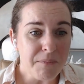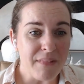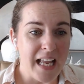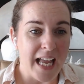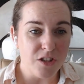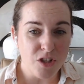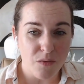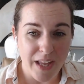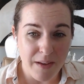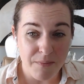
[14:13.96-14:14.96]
And so
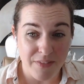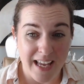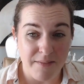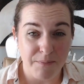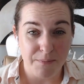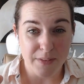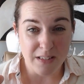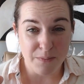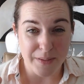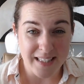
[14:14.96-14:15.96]
they
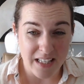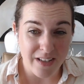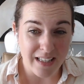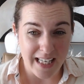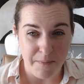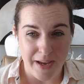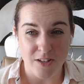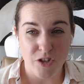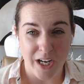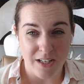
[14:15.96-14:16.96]
specifically
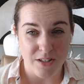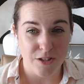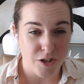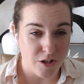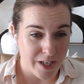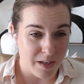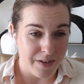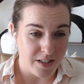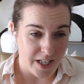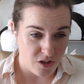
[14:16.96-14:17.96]
made changes to the
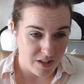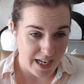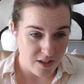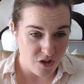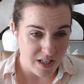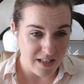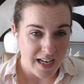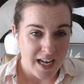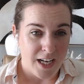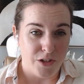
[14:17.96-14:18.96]
recommendation engine
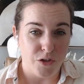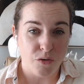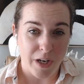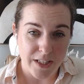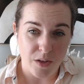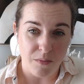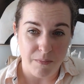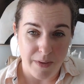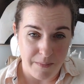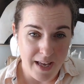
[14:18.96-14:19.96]
to try to
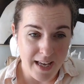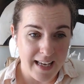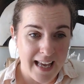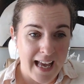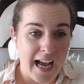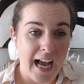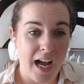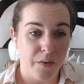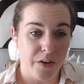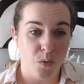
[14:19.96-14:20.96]
mimic
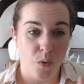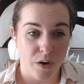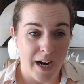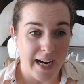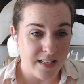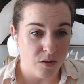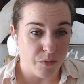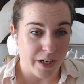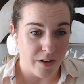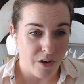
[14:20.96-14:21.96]
how your ideal
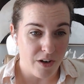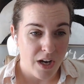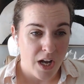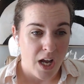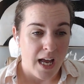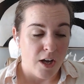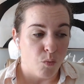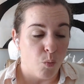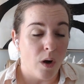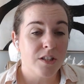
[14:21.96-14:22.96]
reader
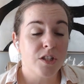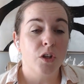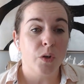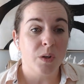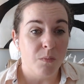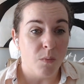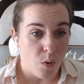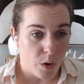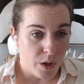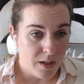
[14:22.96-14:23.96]
wants to learn
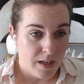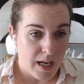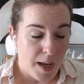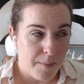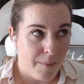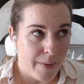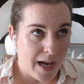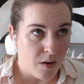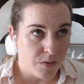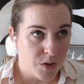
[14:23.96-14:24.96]
more
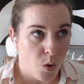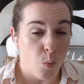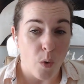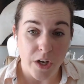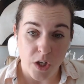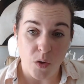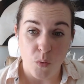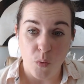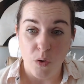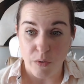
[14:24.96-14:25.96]
about what
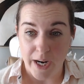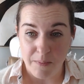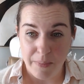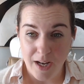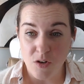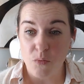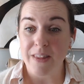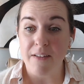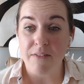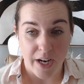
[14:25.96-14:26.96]
you write about when
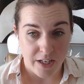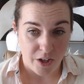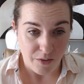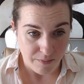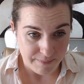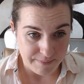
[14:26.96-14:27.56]
they find you.